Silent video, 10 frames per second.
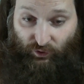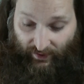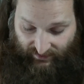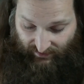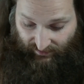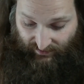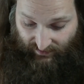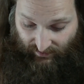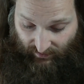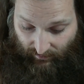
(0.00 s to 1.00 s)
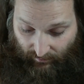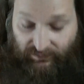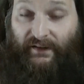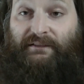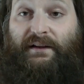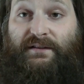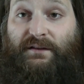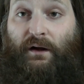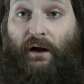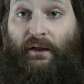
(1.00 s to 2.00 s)
Grices
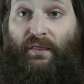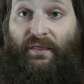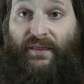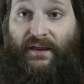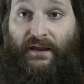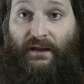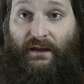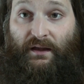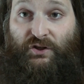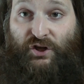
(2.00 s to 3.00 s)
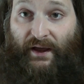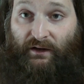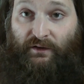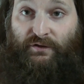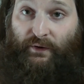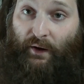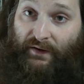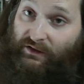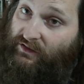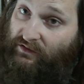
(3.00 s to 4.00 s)
playlist on the channel, so now I
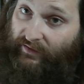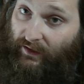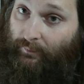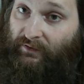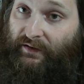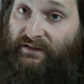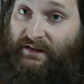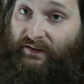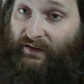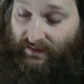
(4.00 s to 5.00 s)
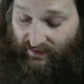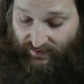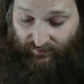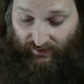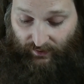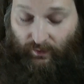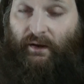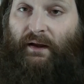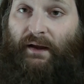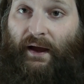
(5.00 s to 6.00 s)
can just link a playlist at the end of this video,
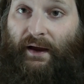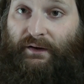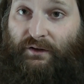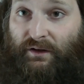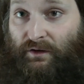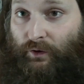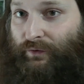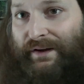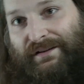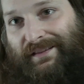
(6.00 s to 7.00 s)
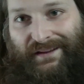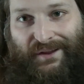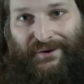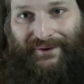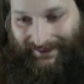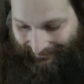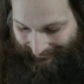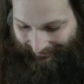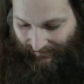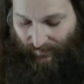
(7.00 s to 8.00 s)
and you can go right to the other one,
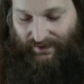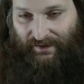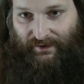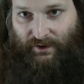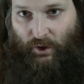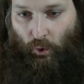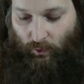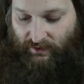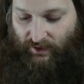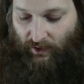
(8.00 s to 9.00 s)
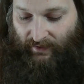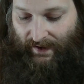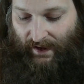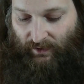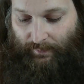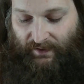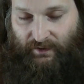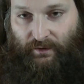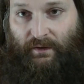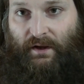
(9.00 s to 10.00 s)
right to the Nicole's Garlic
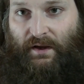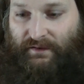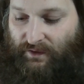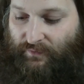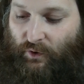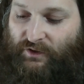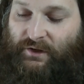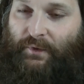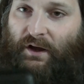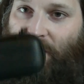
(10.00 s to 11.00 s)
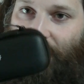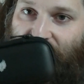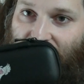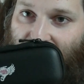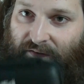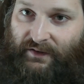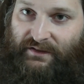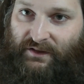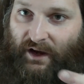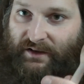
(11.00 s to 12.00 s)
Jalapeno. So of course I'm not going to be tainting this
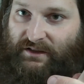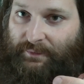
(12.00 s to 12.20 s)
sauce.